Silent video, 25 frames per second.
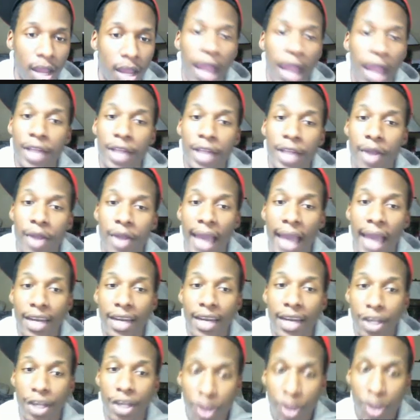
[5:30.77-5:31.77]
And you added
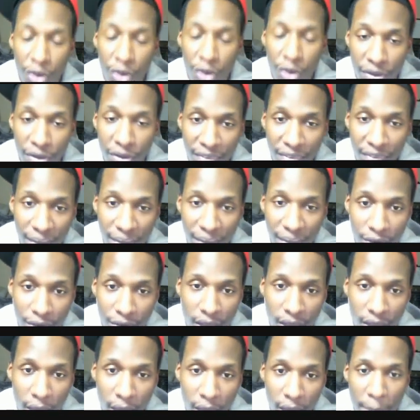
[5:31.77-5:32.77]
a U in the
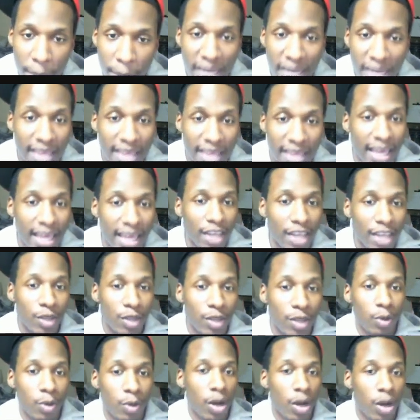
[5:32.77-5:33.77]
favorite, meaning that
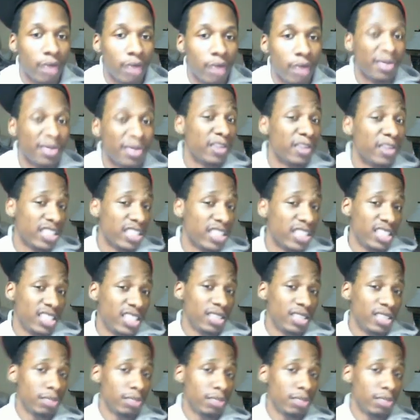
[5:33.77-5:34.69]
you are from overseas,